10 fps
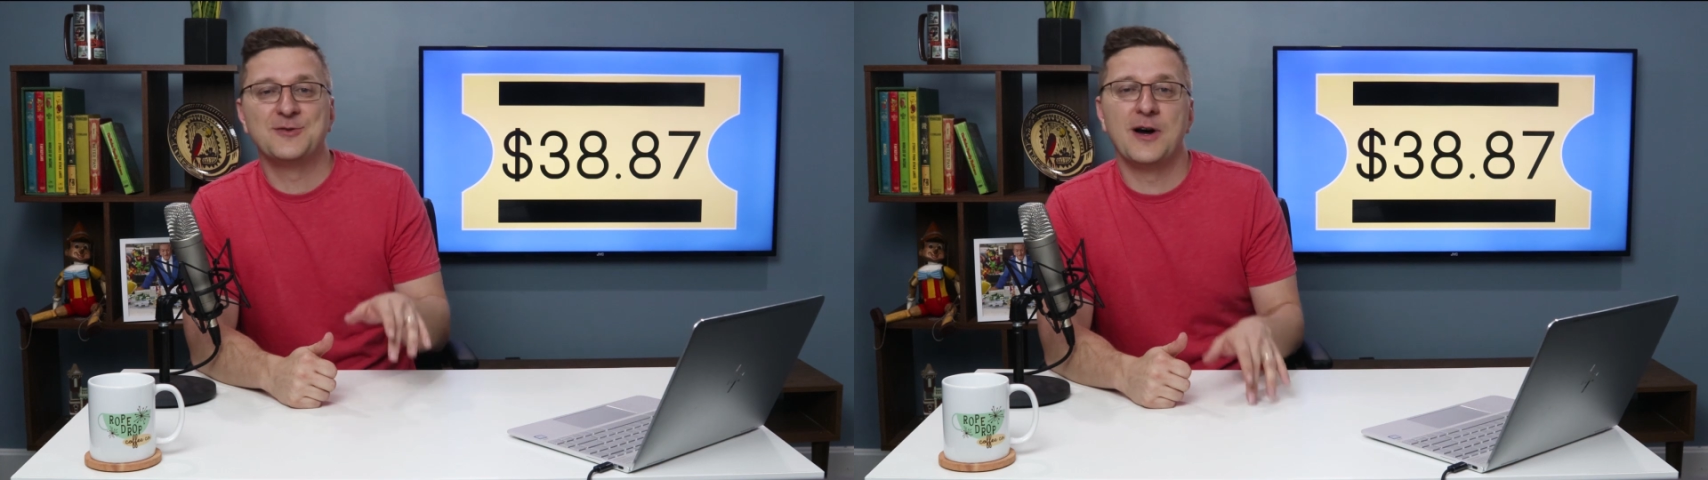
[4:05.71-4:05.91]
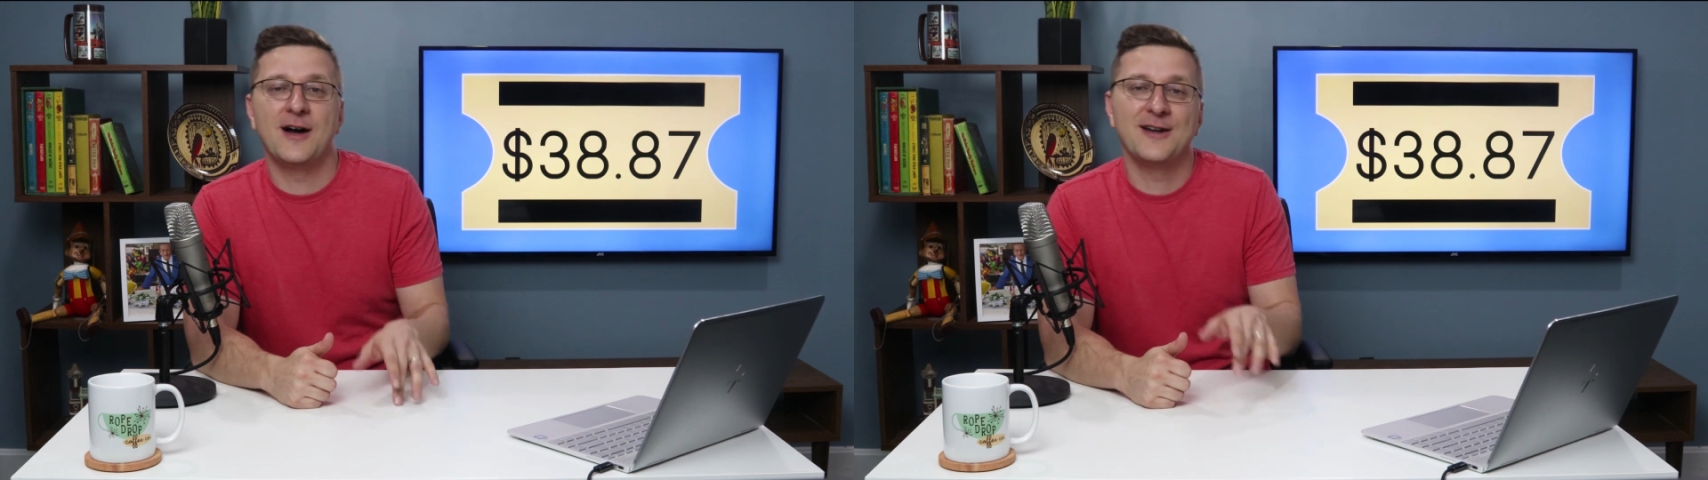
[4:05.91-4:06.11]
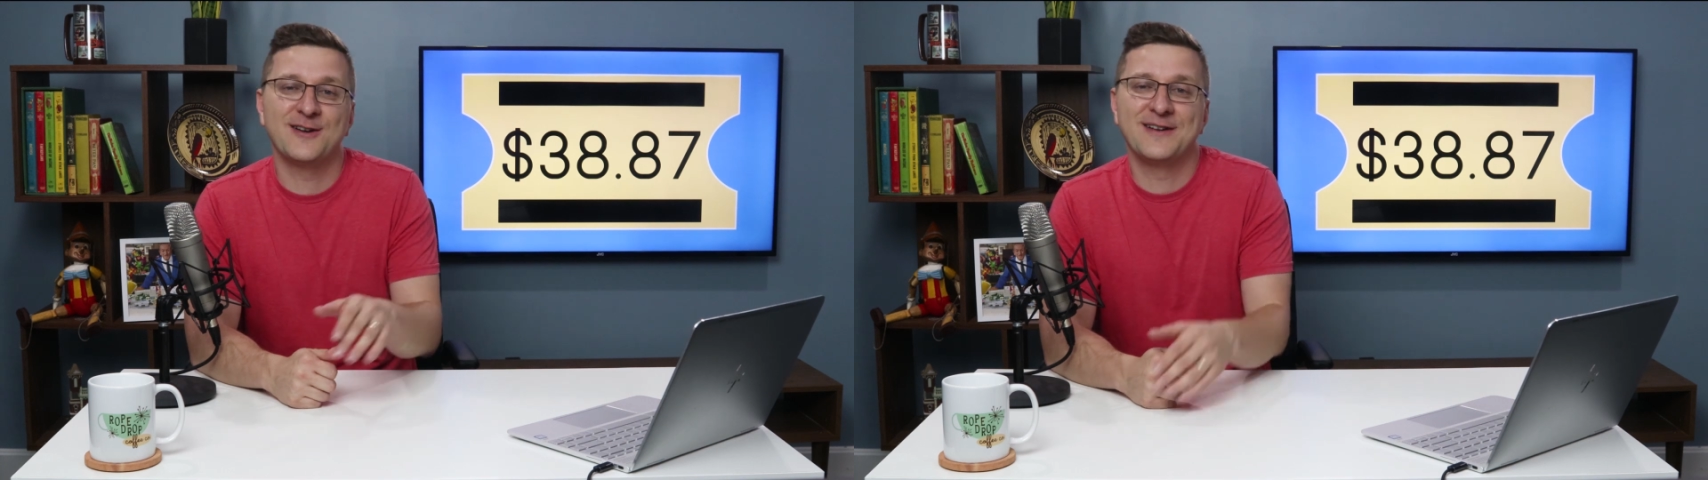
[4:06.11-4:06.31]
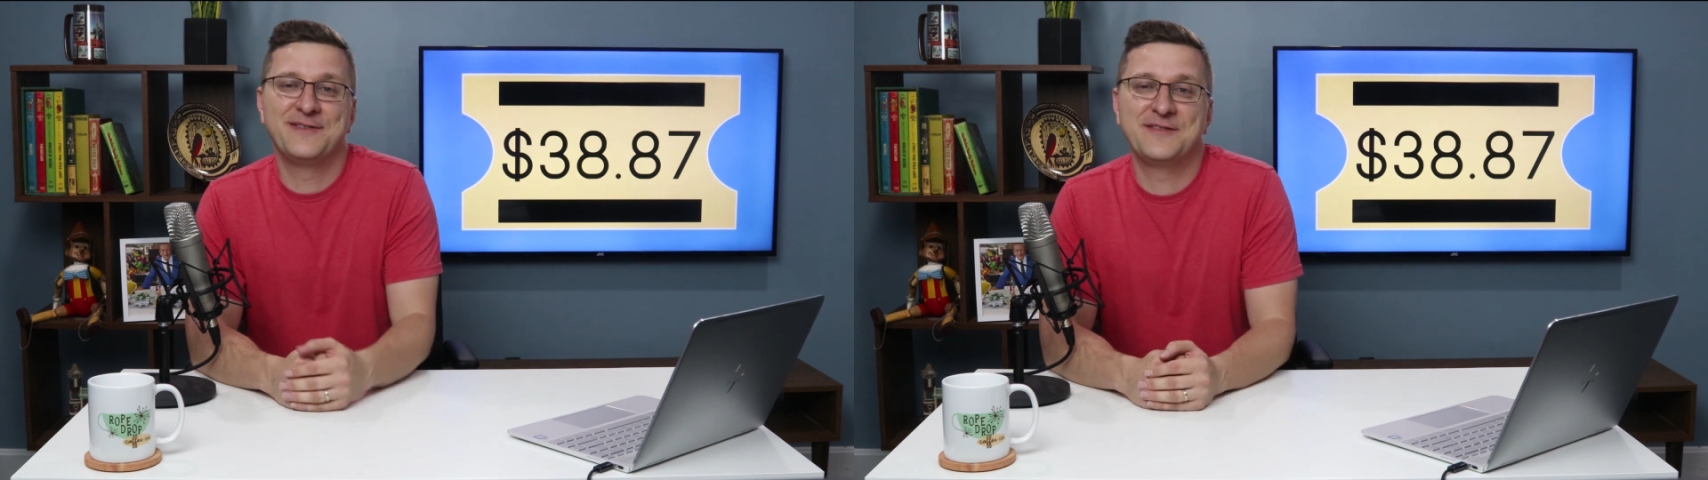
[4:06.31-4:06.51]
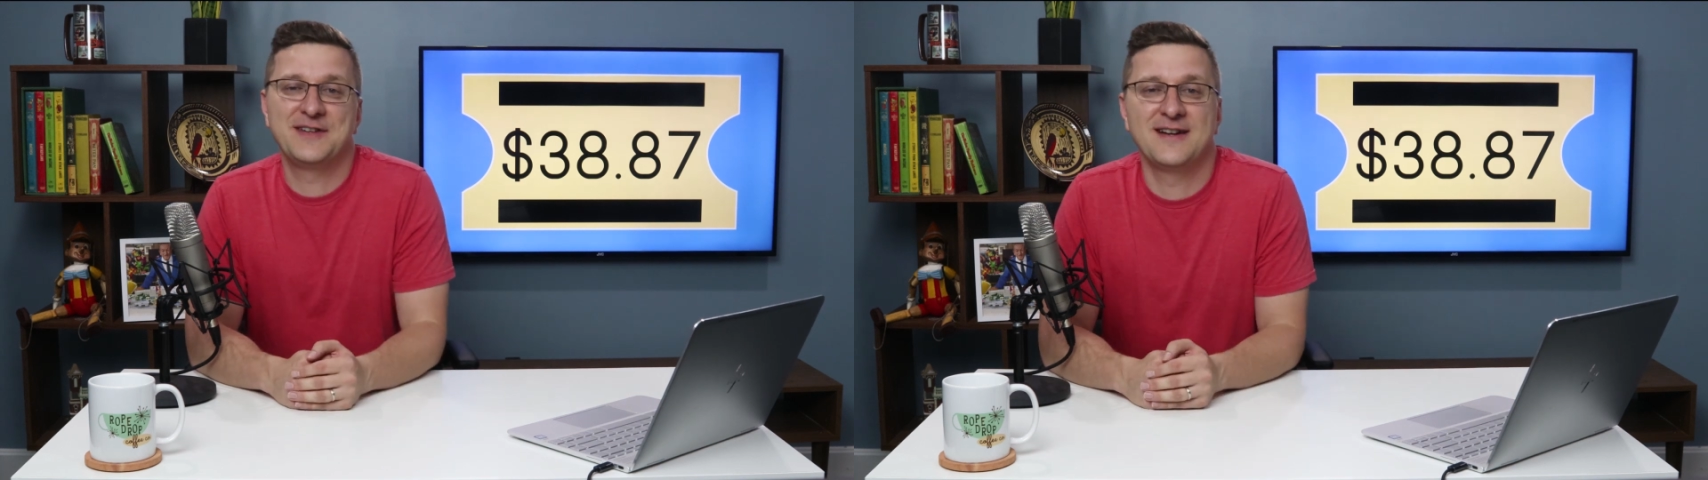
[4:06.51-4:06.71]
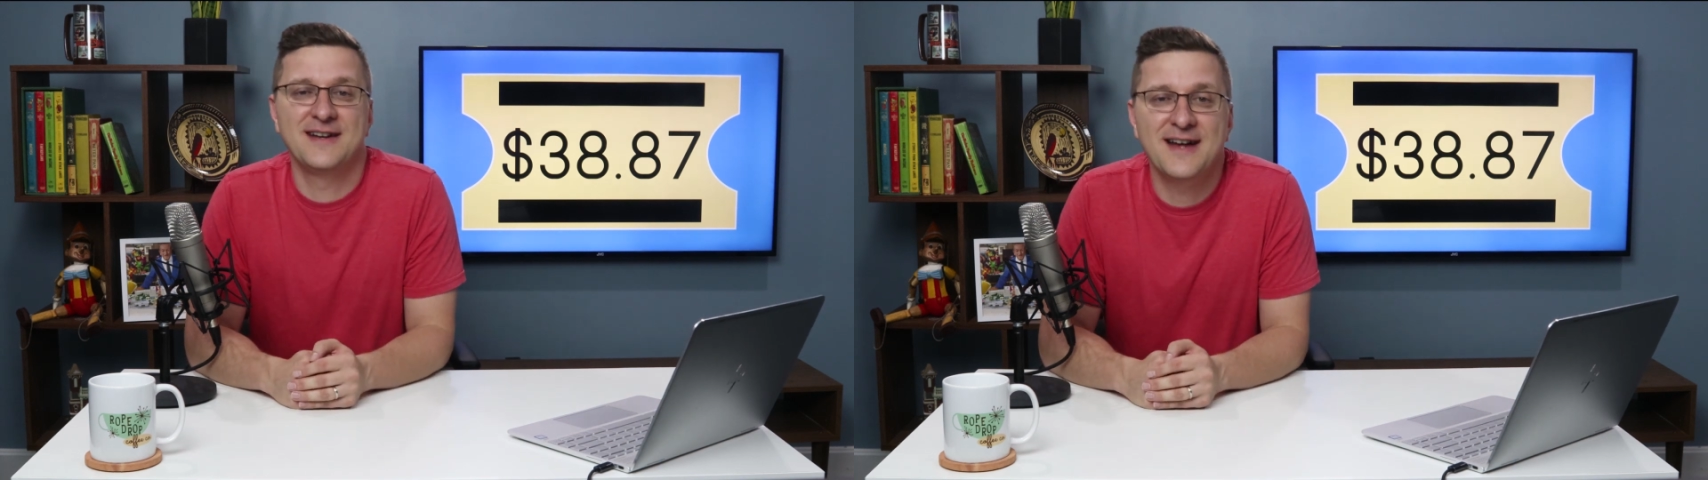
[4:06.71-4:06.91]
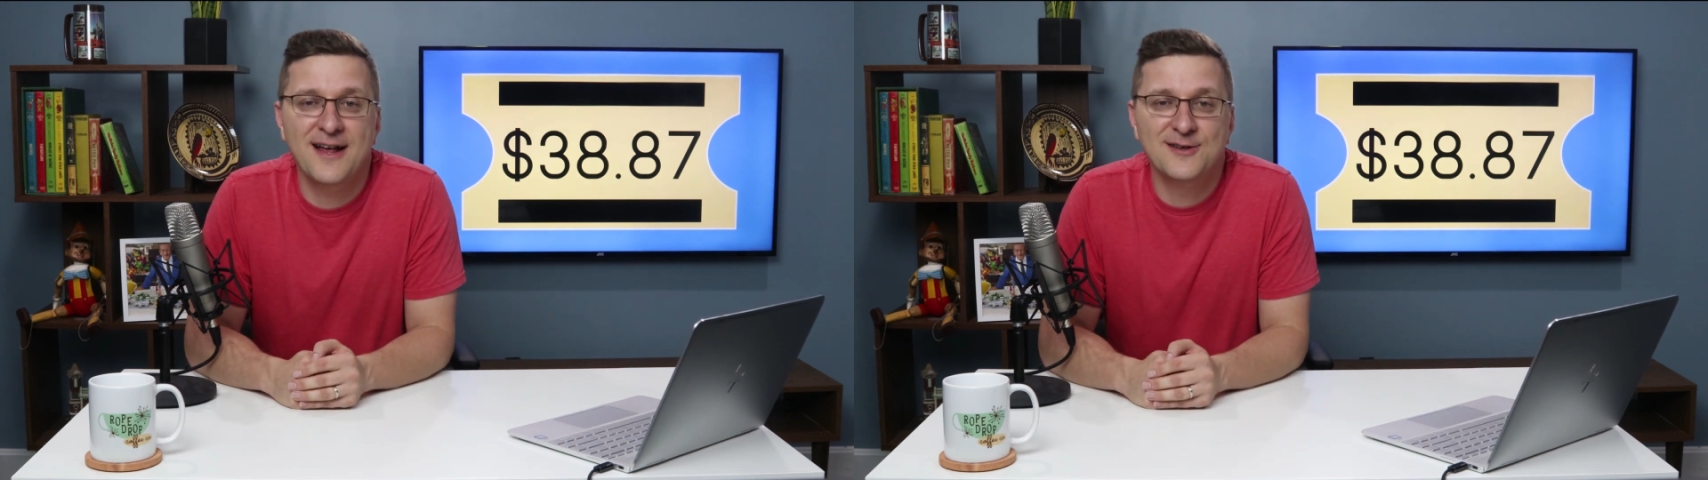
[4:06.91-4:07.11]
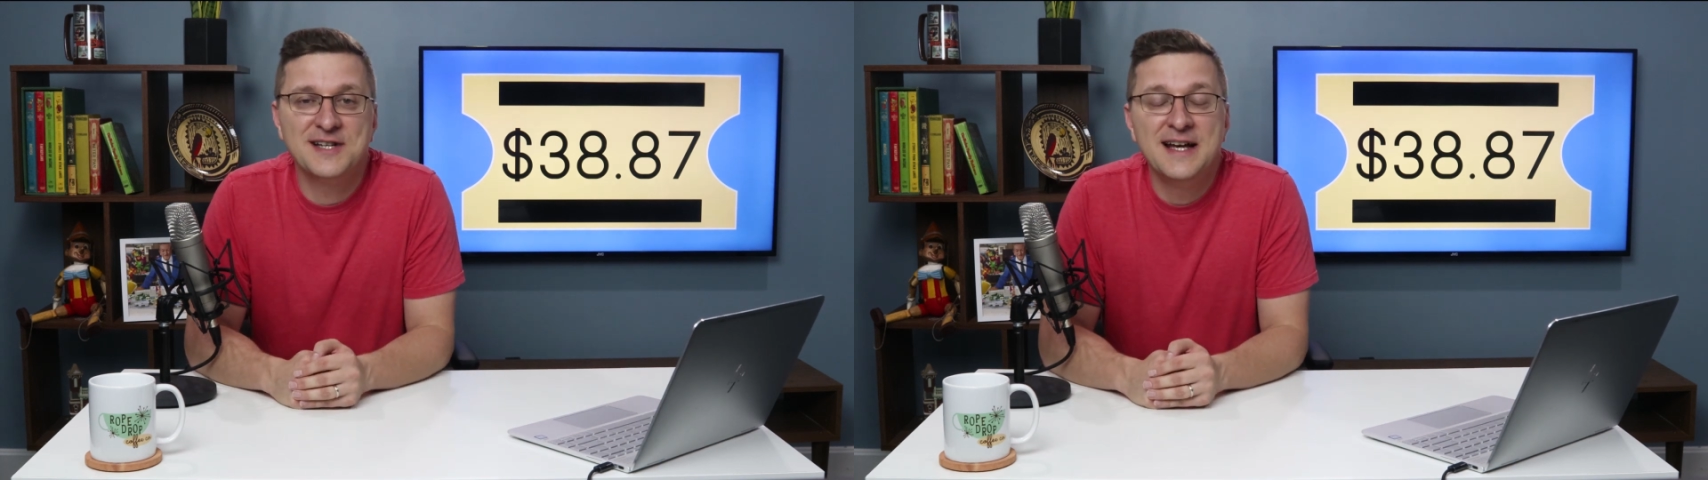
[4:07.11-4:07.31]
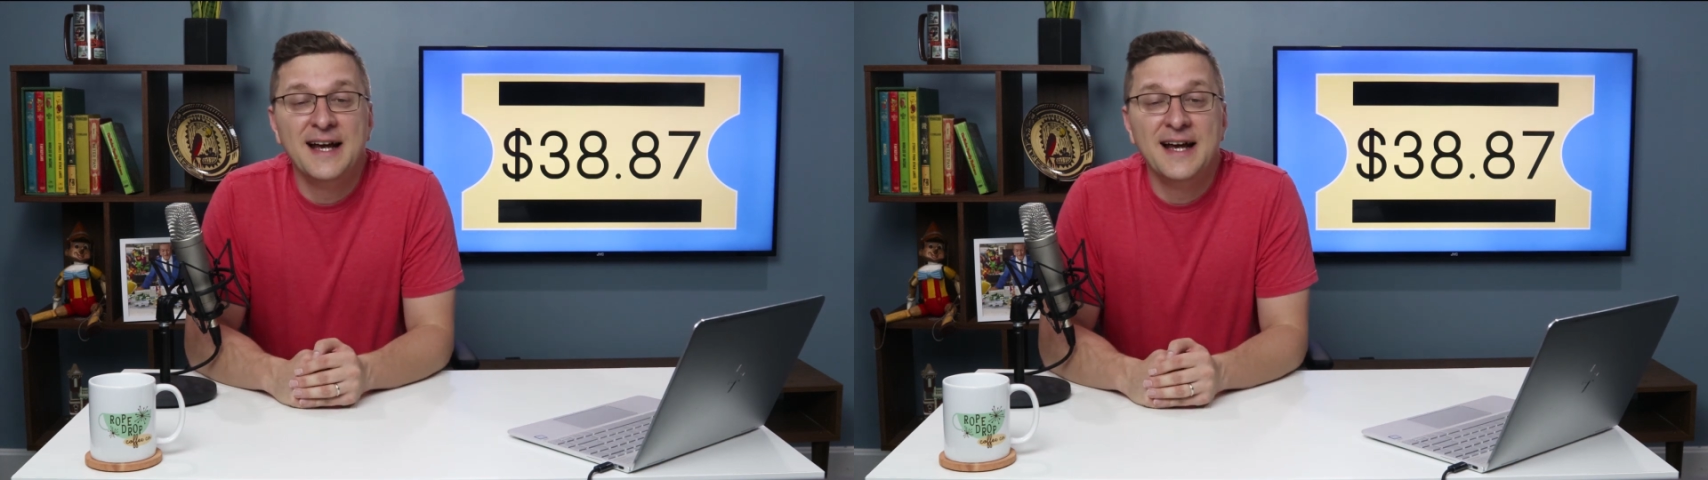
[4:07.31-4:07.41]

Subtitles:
to $159,